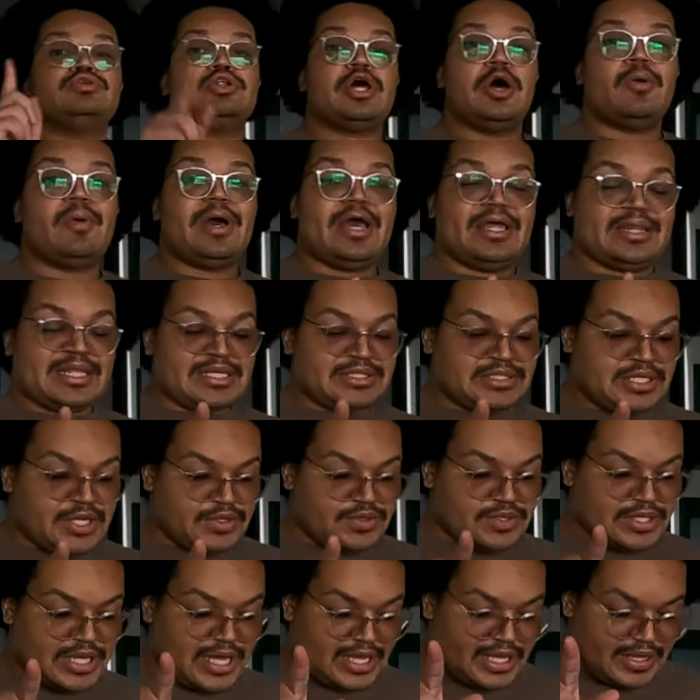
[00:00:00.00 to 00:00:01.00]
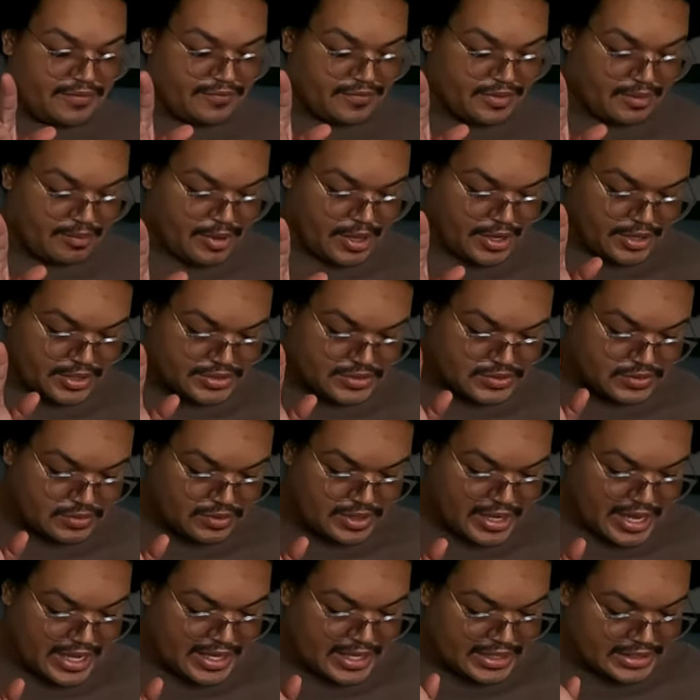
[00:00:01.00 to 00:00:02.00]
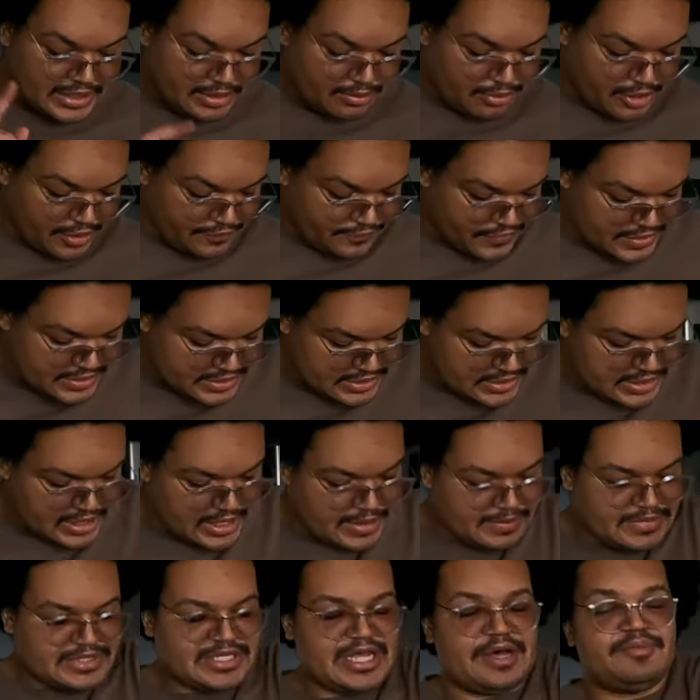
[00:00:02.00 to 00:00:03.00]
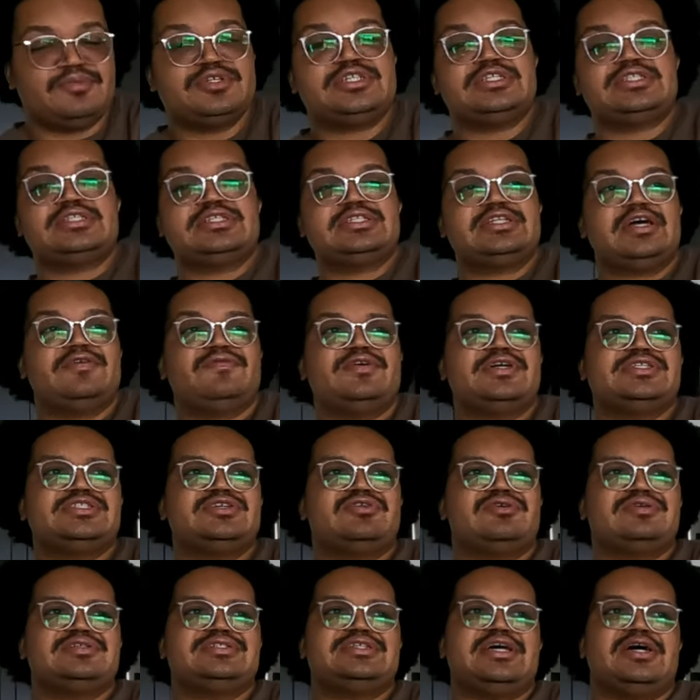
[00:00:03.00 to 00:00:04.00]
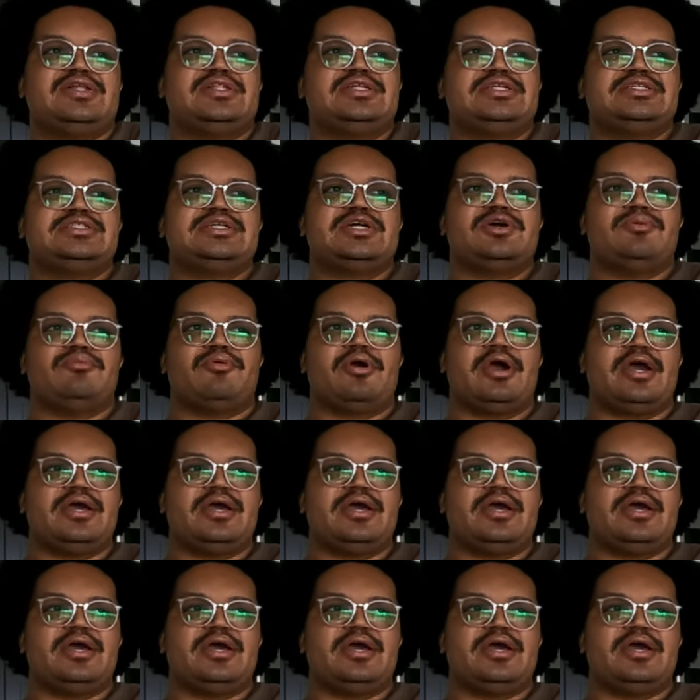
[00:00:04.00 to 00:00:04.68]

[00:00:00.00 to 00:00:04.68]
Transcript: You know what, and that's another thing I get from the bargain store. I get the breakfast sandwiches and stuff because they're on sale and it's a good